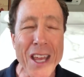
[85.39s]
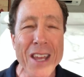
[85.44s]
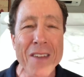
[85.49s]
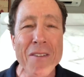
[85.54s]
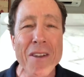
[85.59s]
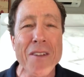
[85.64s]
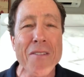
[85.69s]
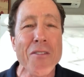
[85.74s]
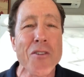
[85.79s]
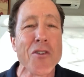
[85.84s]

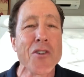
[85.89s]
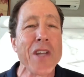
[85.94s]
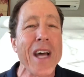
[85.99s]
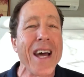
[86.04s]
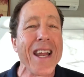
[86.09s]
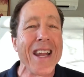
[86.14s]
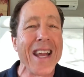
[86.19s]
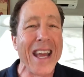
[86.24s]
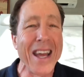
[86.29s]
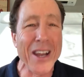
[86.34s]
Even if there's
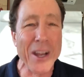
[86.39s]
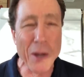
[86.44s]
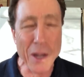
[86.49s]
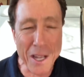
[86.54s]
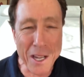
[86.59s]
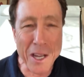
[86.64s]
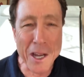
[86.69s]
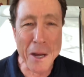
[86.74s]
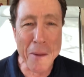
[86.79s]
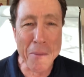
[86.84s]
not
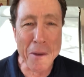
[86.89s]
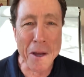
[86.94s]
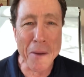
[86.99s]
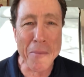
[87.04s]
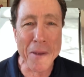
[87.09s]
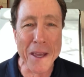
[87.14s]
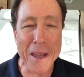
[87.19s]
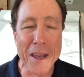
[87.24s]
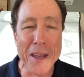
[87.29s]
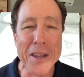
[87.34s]
income
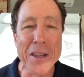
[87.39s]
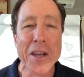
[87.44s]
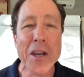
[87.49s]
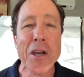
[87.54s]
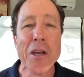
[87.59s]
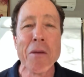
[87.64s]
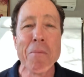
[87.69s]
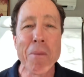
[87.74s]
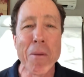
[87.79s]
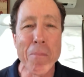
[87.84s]
coming in,
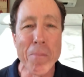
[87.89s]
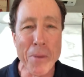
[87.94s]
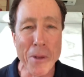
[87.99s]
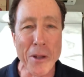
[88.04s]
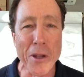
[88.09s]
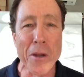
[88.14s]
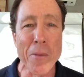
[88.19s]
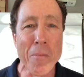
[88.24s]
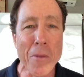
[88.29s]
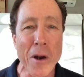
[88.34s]
you'll be
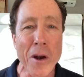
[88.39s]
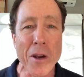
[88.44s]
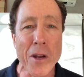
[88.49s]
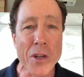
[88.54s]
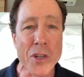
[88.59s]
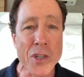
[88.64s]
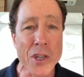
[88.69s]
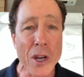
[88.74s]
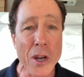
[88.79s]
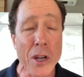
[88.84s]
building
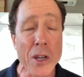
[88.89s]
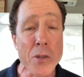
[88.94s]
market share.